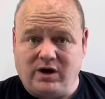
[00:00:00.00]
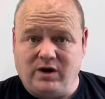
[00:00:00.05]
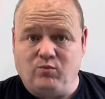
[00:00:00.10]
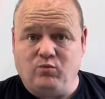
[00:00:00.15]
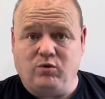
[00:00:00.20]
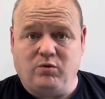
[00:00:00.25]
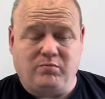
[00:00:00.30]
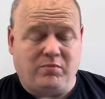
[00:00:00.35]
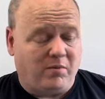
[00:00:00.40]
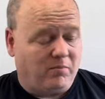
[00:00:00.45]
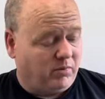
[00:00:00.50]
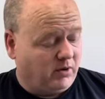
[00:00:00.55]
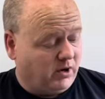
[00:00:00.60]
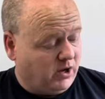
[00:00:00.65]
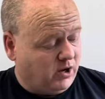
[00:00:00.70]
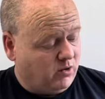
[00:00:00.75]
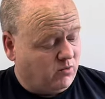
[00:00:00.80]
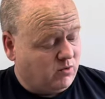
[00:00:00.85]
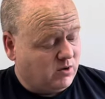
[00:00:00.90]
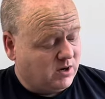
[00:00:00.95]
would be
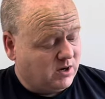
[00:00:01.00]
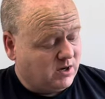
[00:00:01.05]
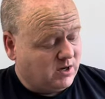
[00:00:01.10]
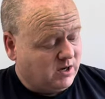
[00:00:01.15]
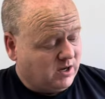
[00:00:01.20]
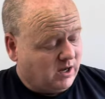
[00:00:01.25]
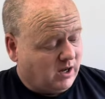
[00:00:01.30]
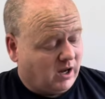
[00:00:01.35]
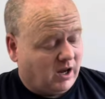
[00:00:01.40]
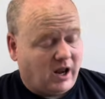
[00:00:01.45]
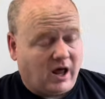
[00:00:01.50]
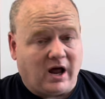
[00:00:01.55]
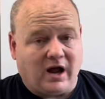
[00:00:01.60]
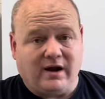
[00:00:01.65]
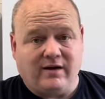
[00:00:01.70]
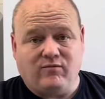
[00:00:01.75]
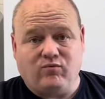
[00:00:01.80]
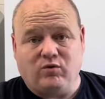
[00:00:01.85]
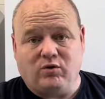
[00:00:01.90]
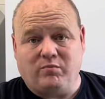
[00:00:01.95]
blue,
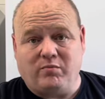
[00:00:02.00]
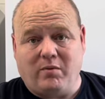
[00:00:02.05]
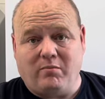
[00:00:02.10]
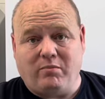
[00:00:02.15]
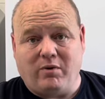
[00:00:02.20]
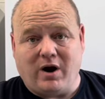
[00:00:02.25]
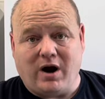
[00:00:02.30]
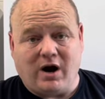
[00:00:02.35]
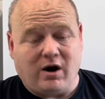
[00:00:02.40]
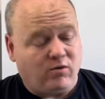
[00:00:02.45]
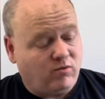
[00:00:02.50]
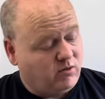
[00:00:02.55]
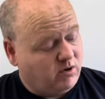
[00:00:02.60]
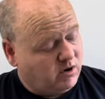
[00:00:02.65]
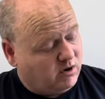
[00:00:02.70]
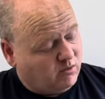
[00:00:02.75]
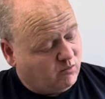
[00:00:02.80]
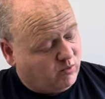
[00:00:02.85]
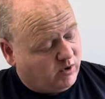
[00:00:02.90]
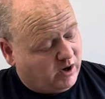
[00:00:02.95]
live would be brown.
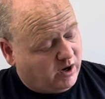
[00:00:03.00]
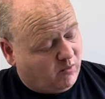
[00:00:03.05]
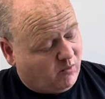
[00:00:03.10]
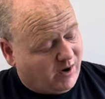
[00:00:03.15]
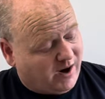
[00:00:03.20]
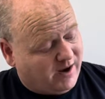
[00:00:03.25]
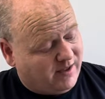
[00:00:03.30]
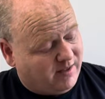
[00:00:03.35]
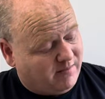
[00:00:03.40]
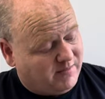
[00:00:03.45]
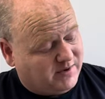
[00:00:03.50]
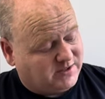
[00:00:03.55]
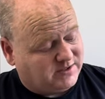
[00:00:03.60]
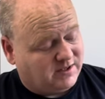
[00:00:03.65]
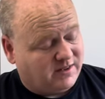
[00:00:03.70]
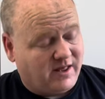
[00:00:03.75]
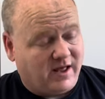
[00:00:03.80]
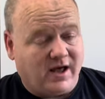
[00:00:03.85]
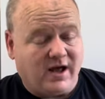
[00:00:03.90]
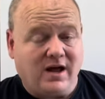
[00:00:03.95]
We're gonna wire them
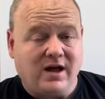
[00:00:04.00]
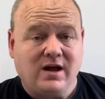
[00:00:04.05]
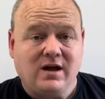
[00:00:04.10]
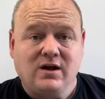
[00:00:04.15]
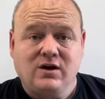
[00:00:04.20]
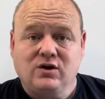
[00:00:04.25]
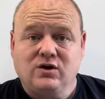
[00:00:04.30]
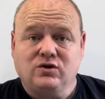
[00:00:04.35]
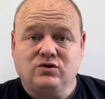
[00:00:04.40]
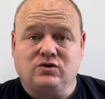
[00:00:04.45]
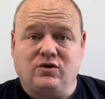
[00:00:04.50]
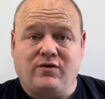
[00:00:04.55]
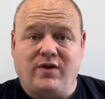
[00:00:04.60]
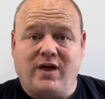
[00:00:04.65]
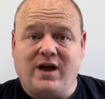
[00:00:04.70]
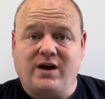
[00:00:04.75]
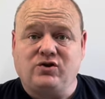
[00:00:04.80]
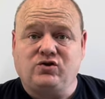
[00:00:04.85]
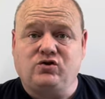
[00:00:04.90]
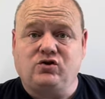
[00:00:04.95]
into there. So
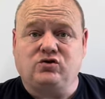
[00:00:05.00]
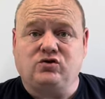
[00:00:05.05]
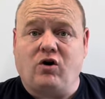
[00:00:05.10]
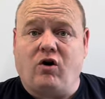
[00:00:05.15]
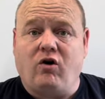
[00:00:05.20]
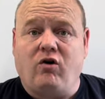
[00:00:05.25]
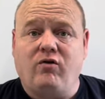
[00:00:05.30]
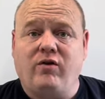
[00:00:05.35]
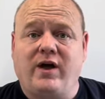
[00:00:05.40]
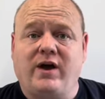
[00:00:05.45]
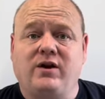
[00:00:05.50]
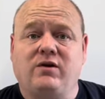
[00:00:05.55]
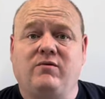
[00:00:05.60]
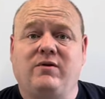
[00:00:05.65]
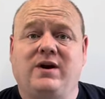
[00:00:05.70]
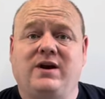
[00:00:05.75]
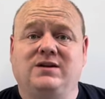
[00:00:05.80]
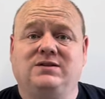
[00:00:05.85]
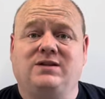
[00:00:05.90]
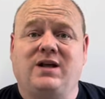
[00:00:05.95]
they're just, all they're doing
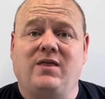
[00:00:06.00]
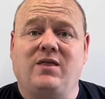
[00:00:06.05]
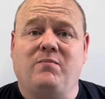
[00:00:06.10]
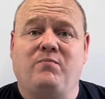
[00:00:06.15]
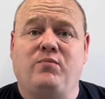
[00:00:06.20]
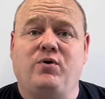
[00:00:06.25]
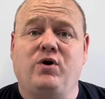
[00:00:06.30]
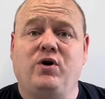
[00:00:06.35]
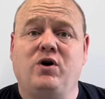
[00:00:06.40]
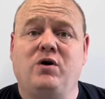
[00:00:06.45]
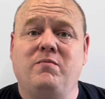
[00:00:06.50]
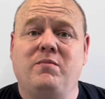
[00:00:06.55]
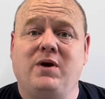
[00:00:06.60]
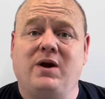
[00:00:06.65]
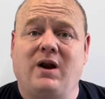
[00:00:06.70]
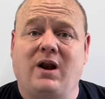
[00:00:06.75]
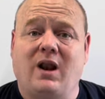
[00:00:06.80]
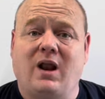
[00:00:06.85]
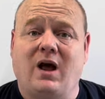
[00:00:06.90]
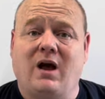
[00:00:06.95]
is they're the
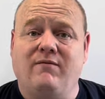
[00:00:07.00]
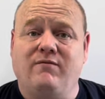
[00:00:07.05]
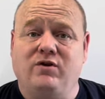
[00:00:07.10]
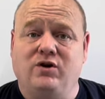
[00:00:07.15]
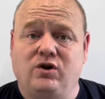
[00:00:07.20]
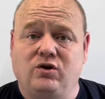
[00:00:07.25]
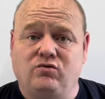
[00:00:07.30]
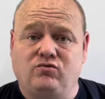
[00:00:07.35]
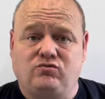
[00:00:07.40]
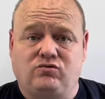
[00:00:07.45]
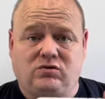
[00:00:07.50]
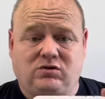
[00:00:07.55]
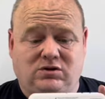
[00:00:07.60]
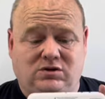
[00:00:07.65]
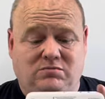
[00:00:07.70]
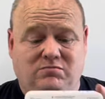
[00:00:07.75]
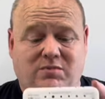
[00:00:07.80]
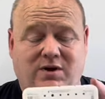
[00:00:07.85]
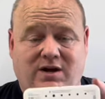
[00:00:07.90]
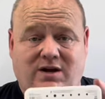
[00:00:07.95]
permanent live and neutral
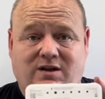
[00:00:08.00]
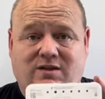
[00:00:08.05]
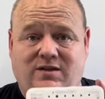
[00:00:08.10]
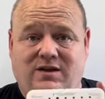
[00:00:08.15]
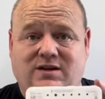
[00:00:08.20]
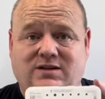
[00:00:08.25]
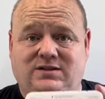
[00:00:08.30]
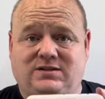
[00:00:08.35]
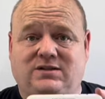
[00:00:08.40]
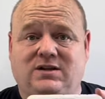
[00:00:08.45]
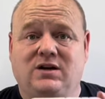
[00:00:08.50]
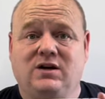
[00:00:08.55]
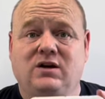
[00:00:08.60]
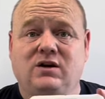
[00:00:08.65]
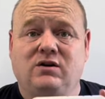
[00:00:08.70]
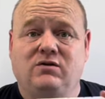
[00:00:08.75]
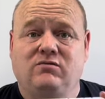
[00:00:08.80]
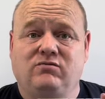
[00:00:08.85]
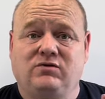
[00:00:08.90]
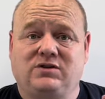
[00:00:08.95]
to make this
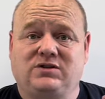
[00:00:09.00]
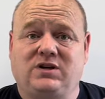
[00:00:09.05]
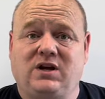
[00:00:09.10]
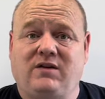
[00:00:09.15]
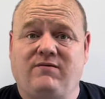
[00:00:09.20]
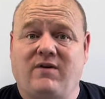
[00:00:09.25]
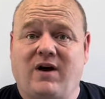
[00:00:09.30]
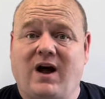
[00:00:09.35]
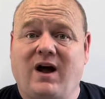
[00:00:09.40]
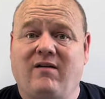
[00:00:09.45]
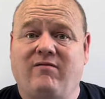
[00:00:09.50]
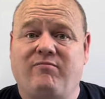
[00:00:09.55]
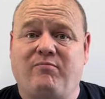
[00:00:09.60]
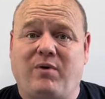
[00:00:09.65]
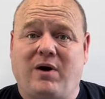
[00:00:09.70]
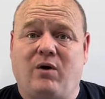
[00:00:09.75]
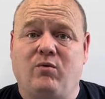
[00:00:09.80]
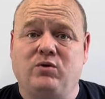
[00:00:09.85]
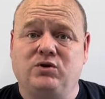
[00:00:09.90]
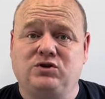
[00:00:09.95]
receiver have
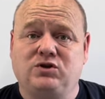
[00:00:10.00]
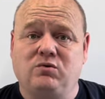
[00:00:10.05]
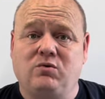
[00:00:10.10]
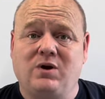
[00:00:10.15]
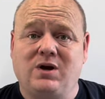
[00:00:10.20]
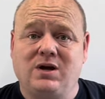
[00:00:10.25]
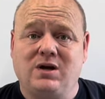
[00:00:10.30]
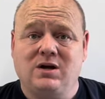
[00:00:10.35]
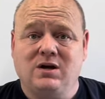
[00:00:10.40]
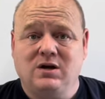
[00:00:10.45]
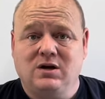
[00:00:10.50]
power to it.